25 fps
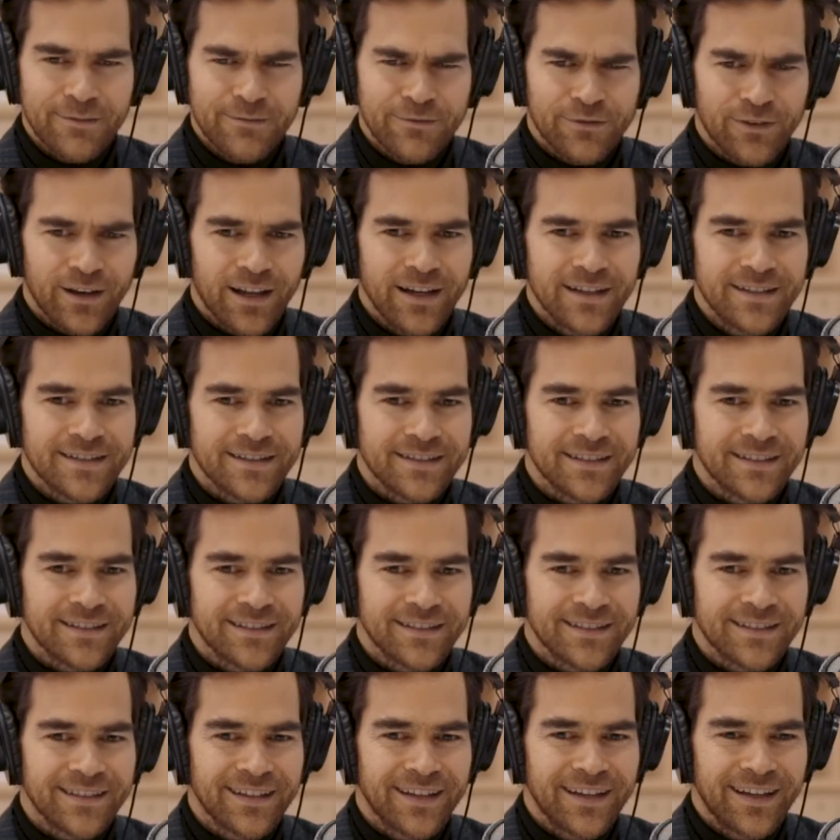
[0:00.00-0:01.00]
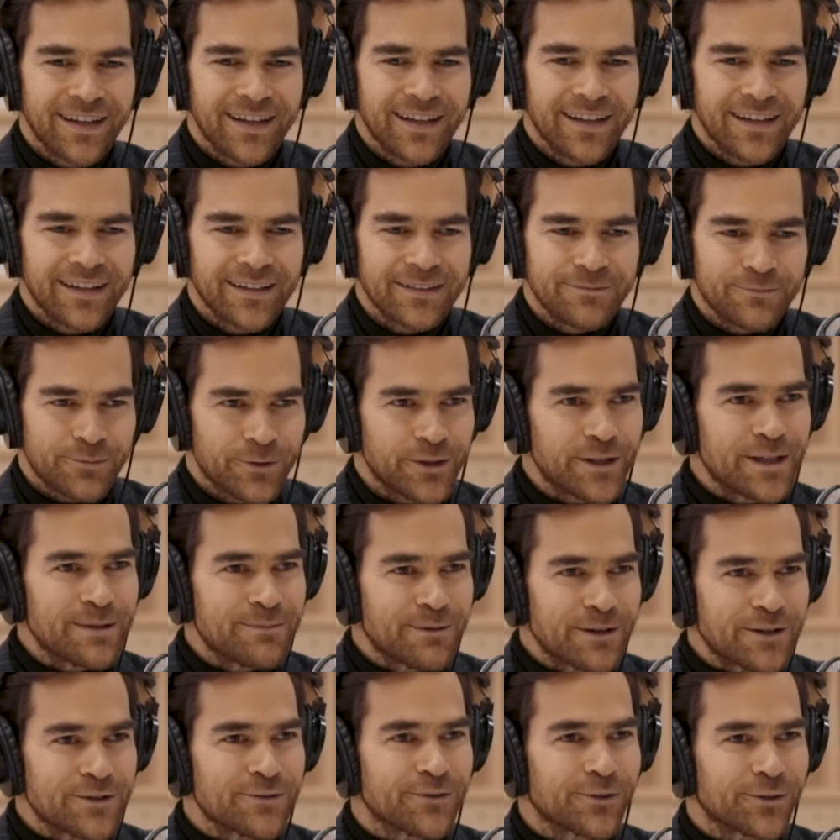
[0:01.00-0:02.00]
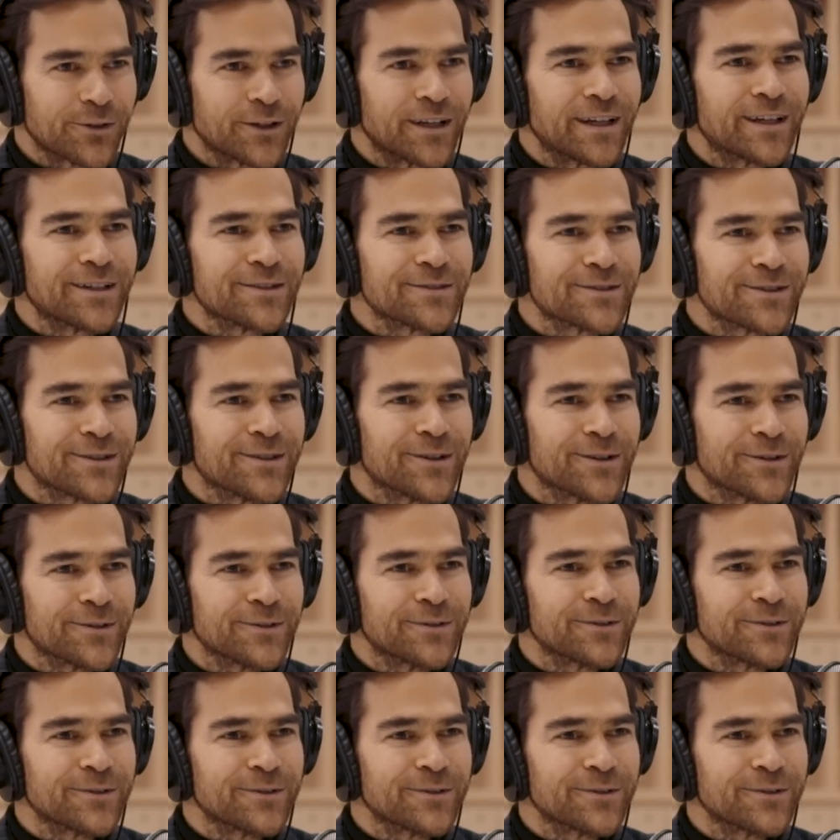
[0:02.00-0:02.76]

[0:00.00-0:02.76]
flies. It's pretty much 4 years ago